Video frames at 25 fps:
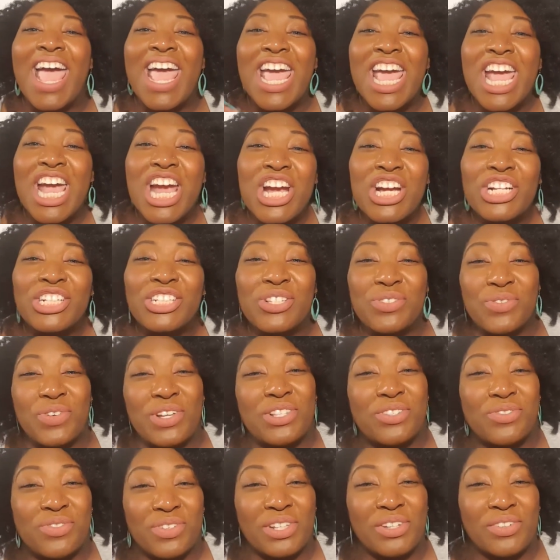Here's
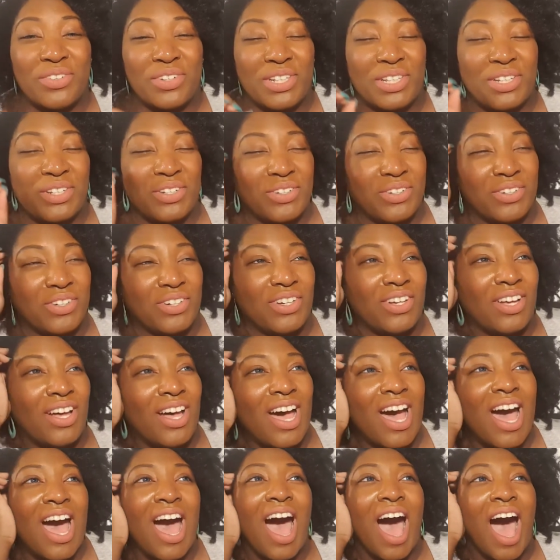what's really, really cool.
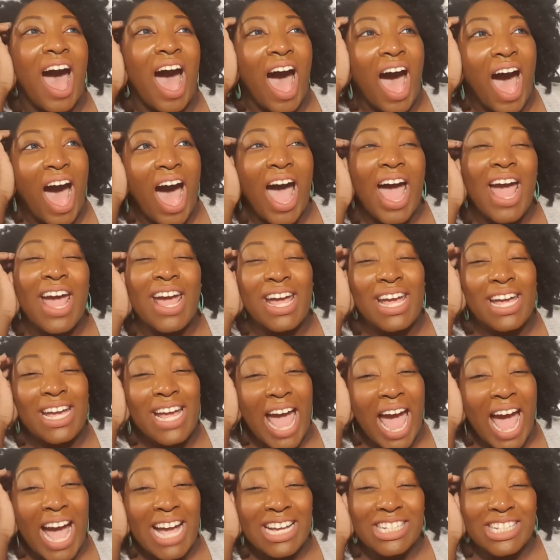I
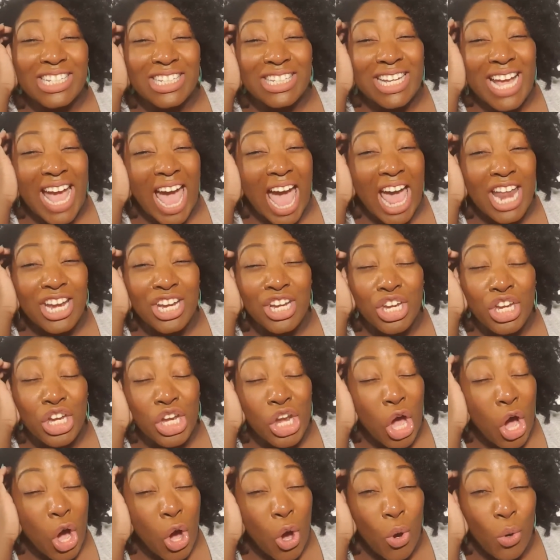actually had
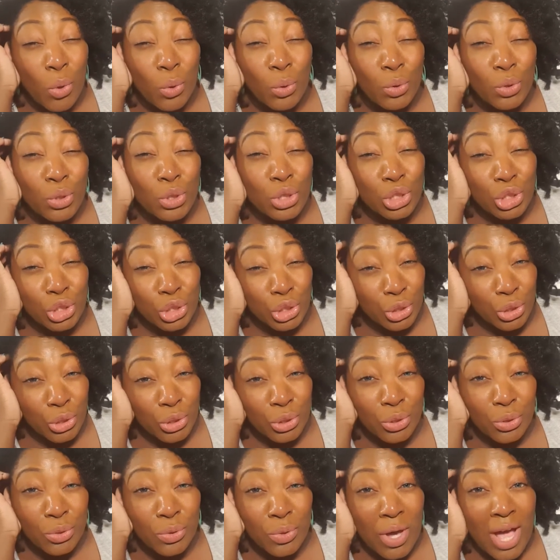no
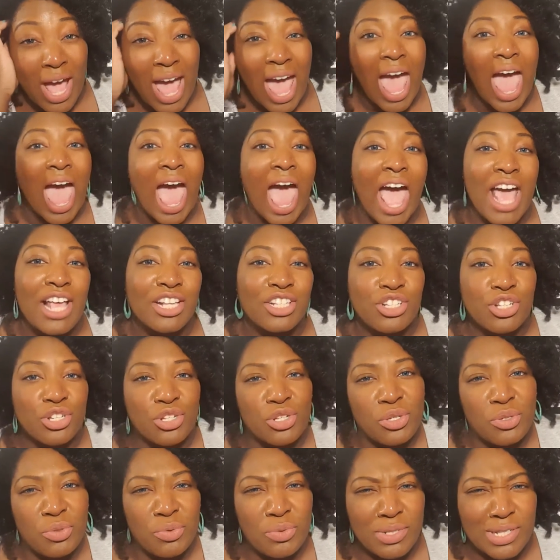clue as to
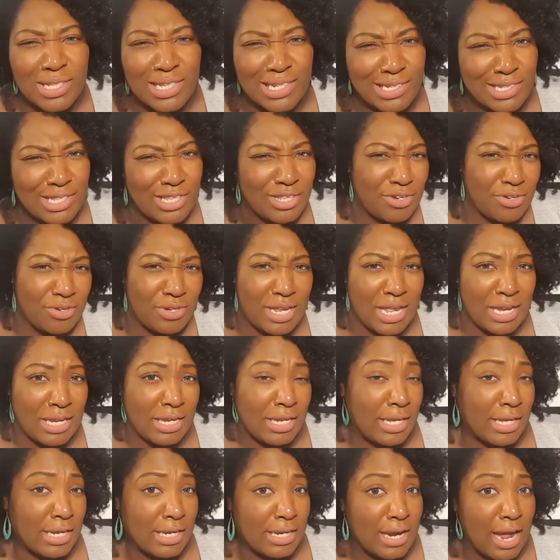who was considered
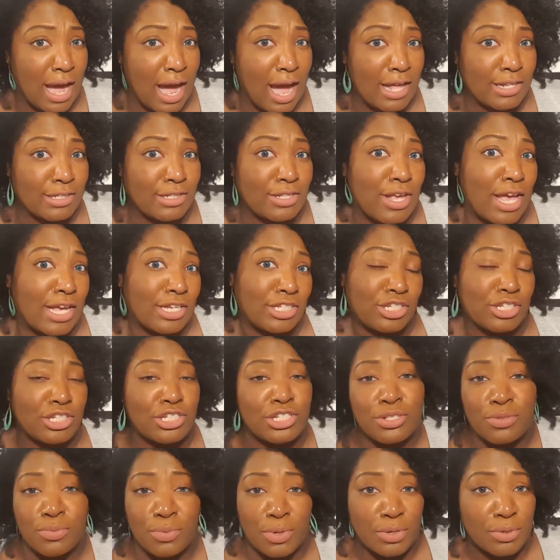indie and not. So I actually
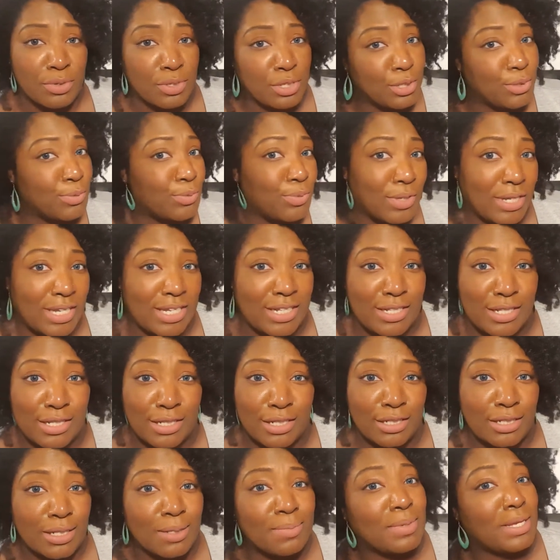just went on Goodreads and
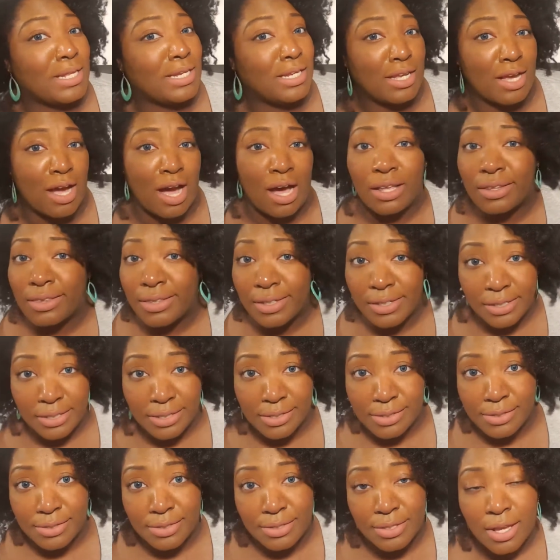looked up indie
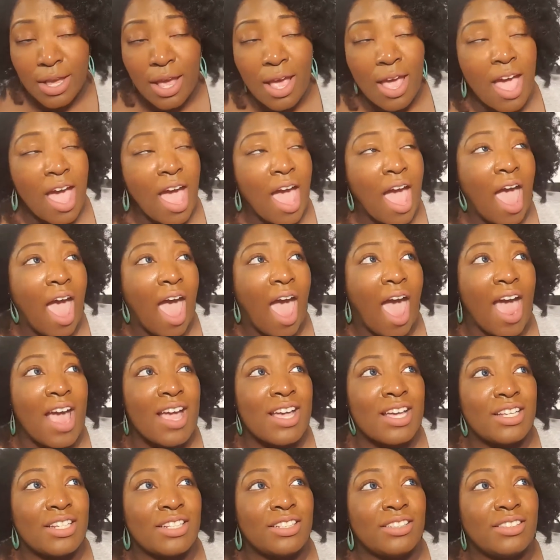authors.
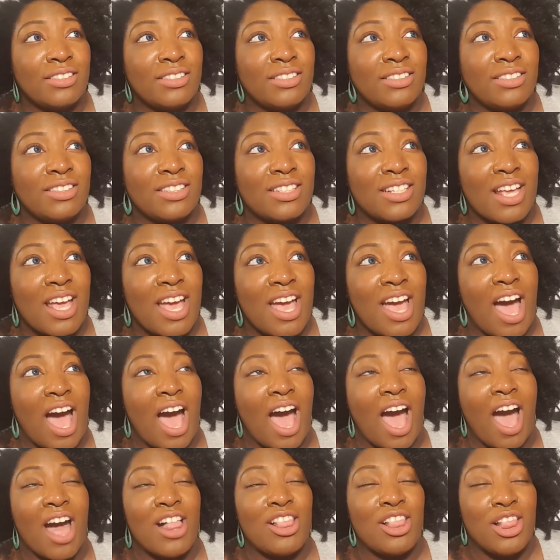And
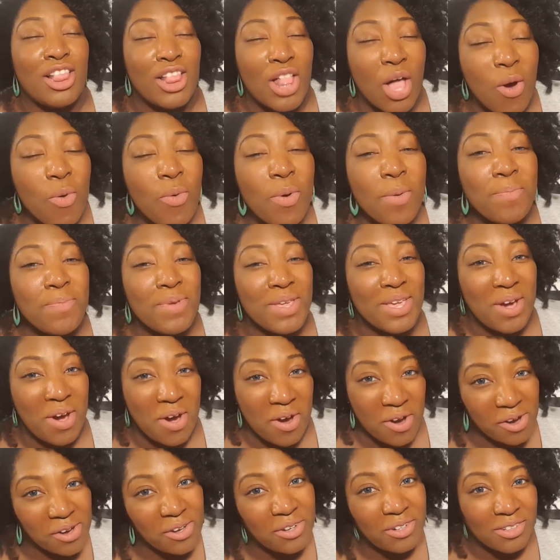lo and
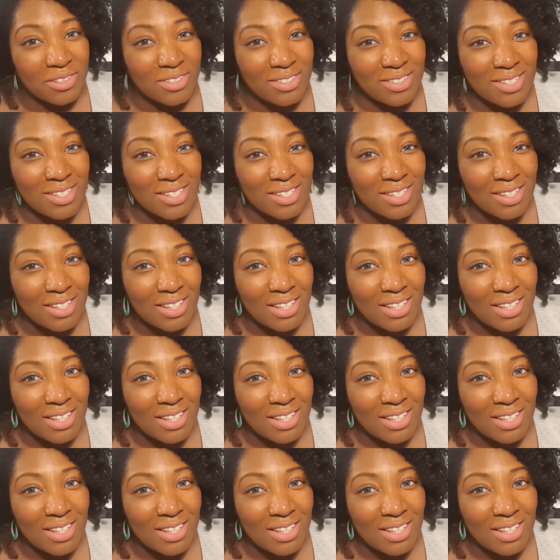behold,